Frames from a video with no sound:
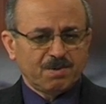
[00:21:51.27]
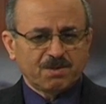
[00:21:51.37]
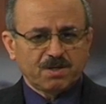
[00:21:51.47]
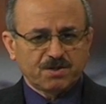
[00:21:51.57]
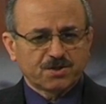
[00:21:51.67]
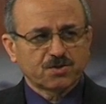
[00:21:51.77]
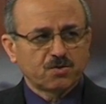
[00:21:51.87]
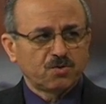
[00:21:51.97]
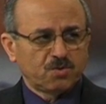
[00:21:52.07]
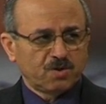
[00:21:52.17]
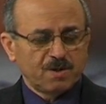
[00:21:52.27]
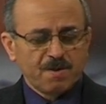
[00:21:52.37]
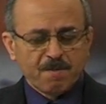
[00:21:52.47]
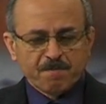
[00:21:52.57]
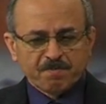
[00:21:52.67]
about a school
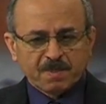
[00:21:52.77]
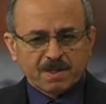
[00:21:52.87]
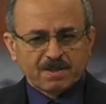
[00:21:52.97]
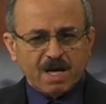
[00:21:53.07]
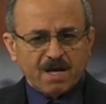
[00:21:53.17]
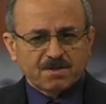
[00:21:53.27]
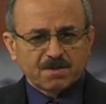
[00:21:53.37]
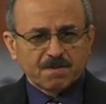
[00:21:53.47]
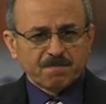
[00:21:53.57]
that,